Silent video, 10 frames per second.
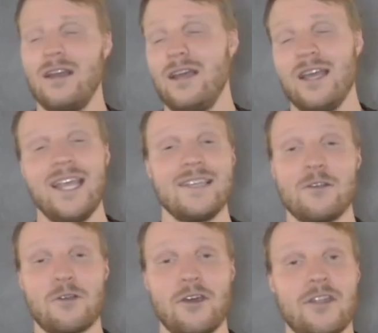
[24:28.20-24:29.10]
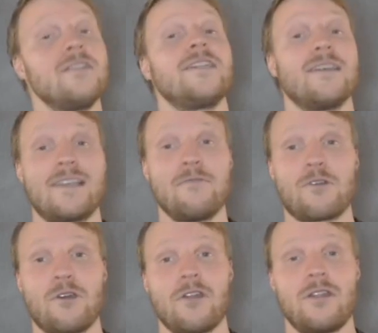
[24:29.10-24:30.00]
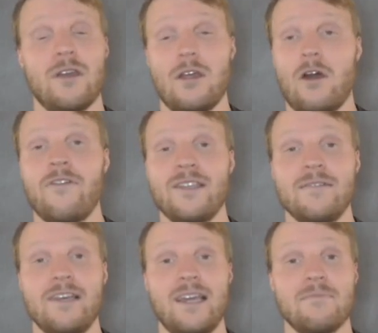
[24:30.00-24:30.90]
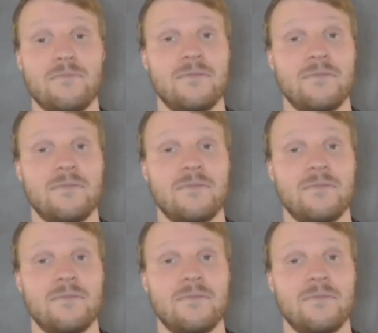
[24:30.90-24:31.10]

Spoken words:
he's looked good. Chelsea have looked good offensively.